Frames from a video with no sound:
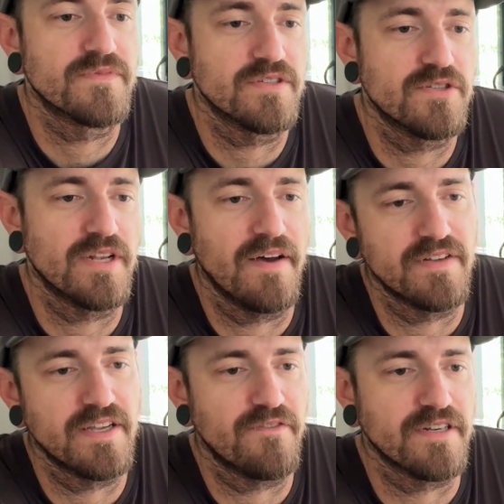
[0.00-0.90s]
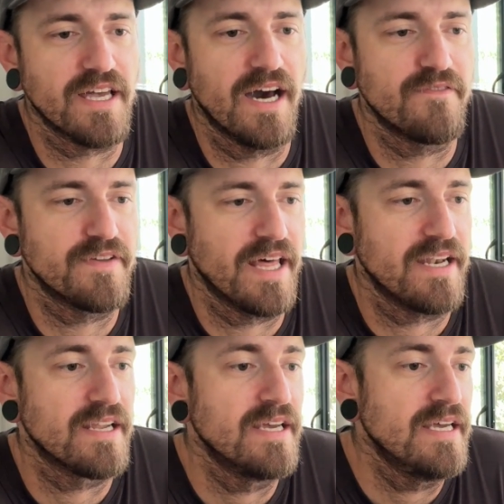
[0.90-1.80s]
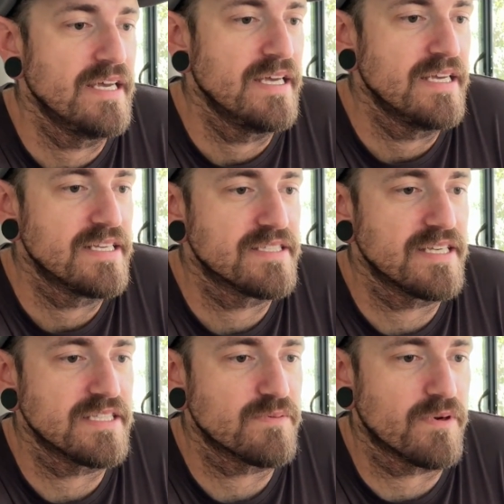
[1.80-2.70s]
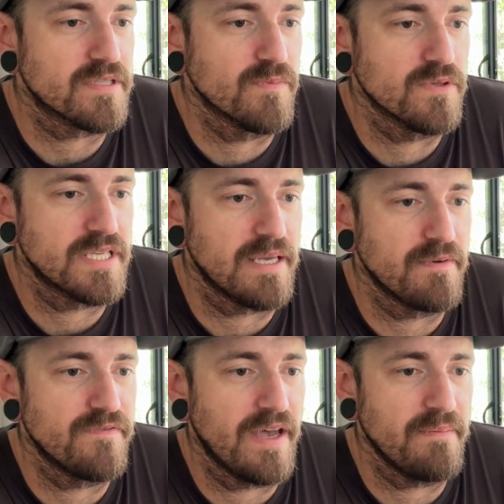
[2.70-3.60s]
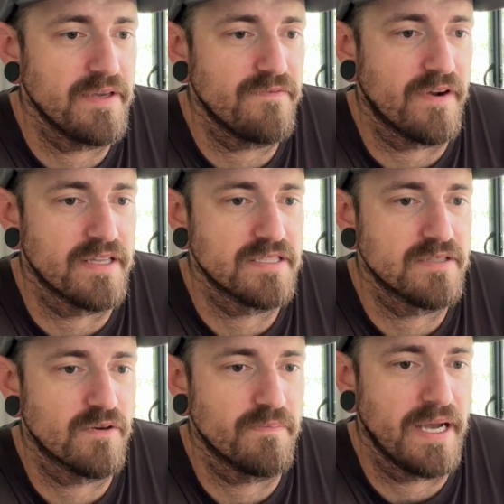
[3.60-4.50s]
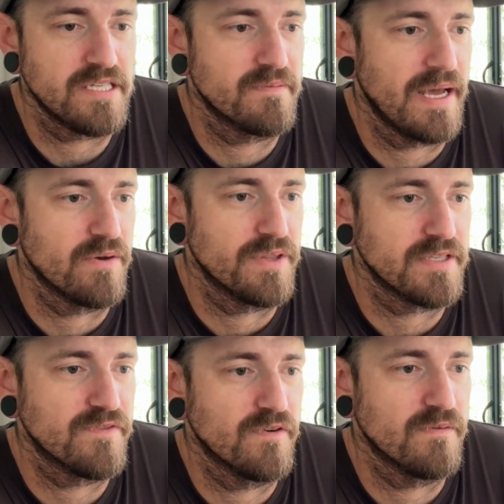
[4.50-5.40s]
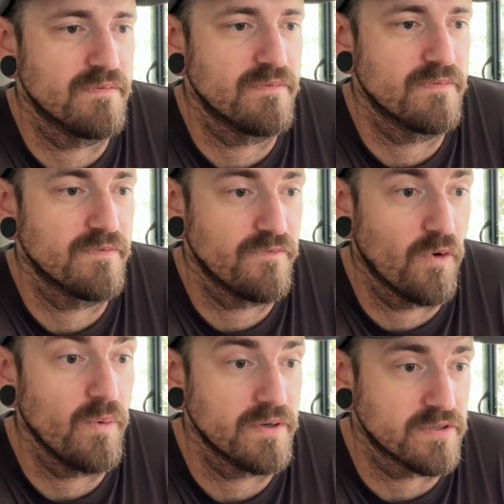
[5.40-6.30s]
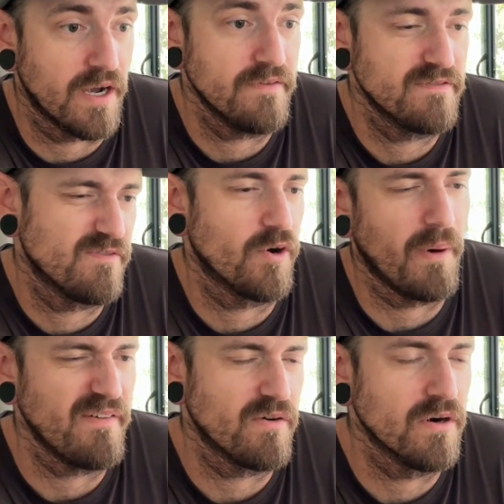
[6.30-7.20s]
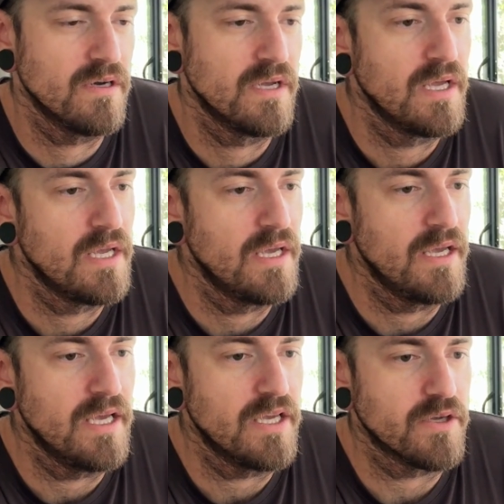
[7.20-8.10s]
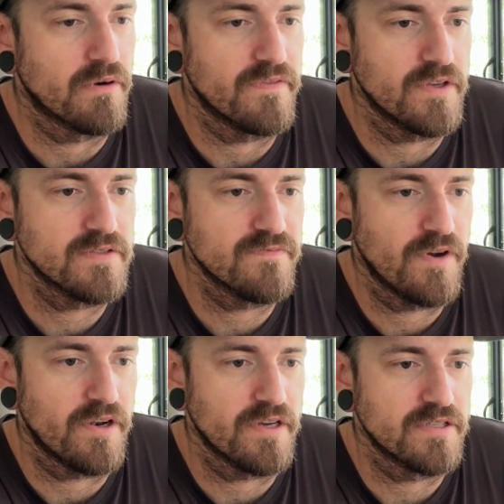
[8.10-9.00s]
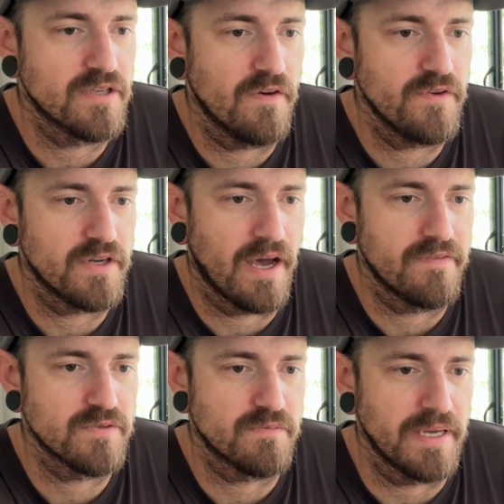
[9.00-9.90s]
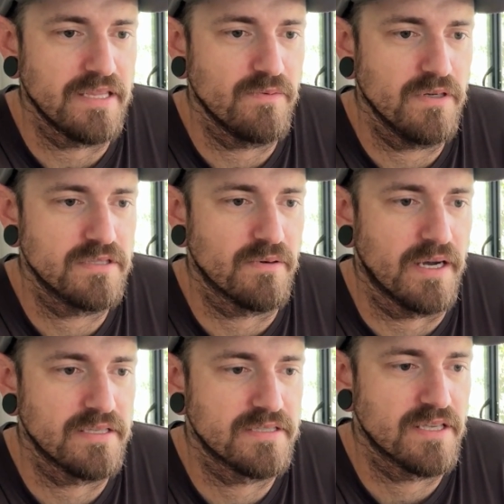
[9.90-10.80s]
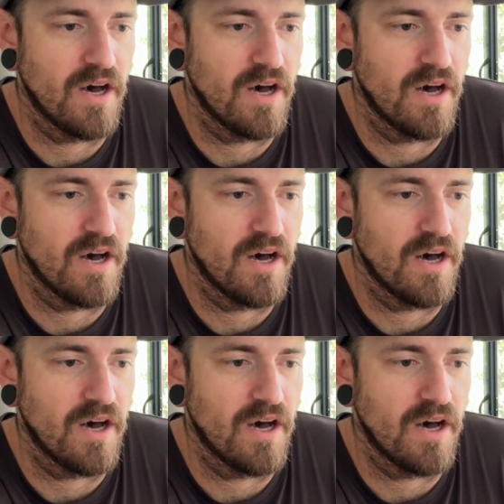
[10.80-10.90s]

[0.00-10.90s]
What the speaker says: Should have a different card for that. Since we're a small team of family and friends who are passionate about all things four-wheel drive, 4x4, your reviews and photos of your covers would mean the world to us.